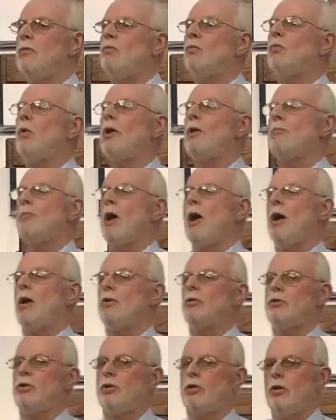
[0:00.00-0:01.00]
What
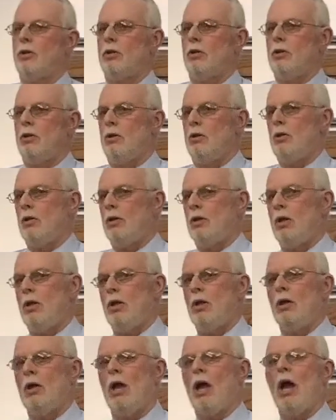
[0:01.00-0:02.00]
about
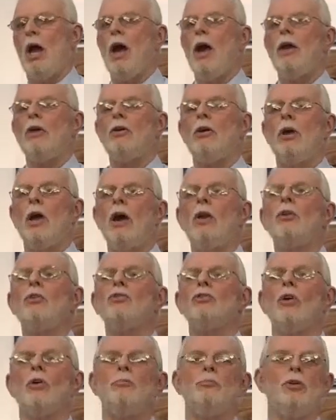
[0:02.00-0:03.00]
how, do, how
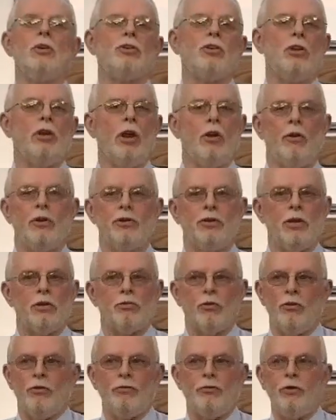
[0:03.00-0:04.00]
does our missionaries get
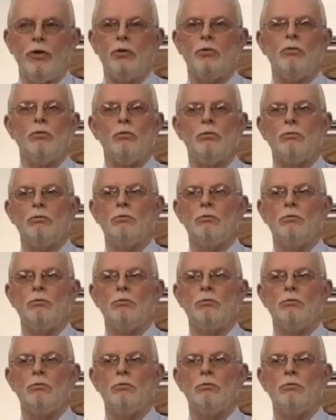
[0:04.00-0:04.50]
to the field?